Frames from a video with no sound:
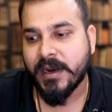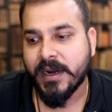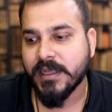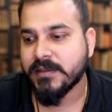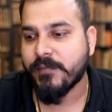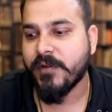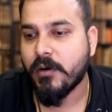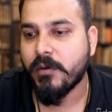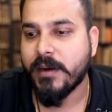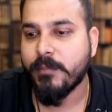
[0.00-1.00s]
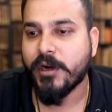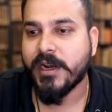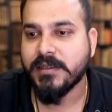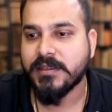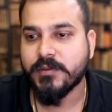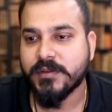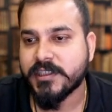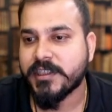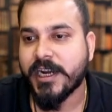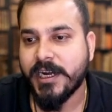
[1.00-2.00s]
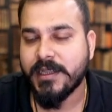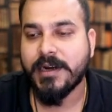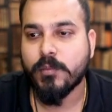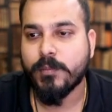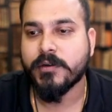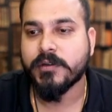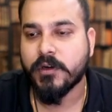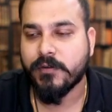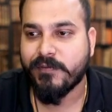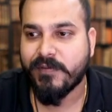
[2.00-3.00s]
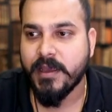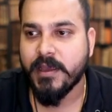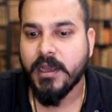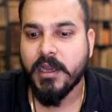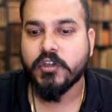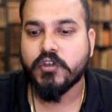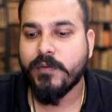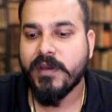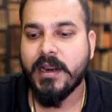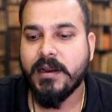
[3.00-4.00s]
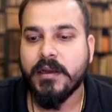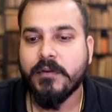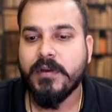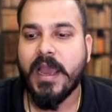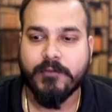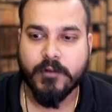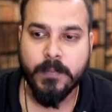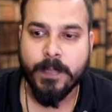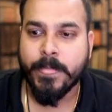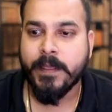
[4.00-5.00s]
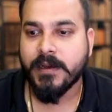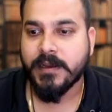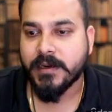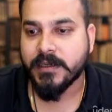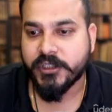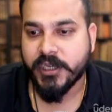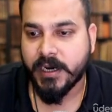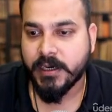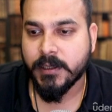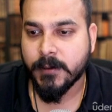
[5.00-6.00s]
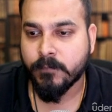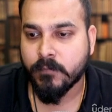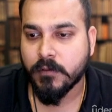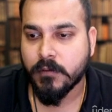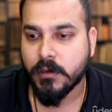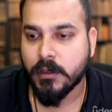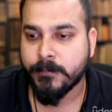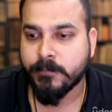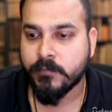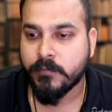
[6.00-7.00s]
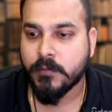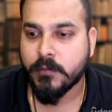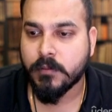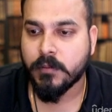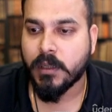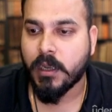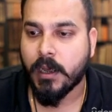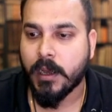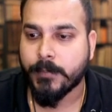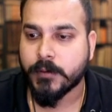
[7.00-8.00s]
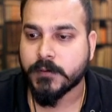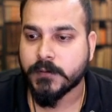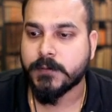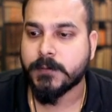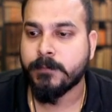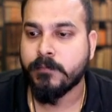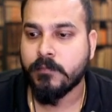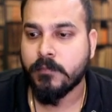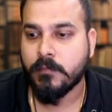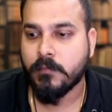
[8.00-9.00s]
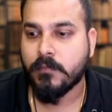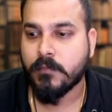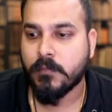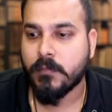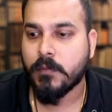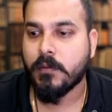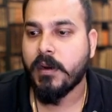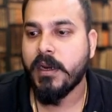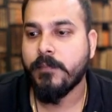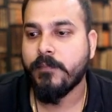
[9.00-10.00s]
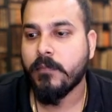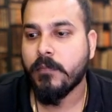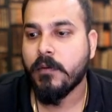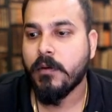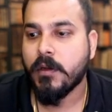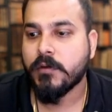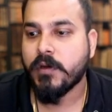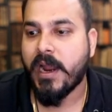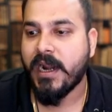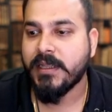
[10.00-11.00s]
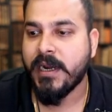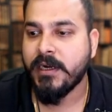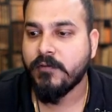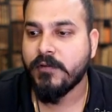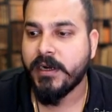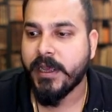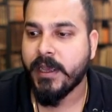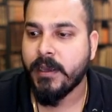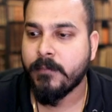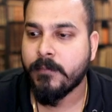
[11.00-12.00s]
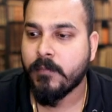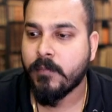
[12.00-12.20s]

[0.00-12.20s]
am getting somewhere around 10.96, which is greater than 2.045. So we have to reject the null hypothesis, right? So at the end of the day,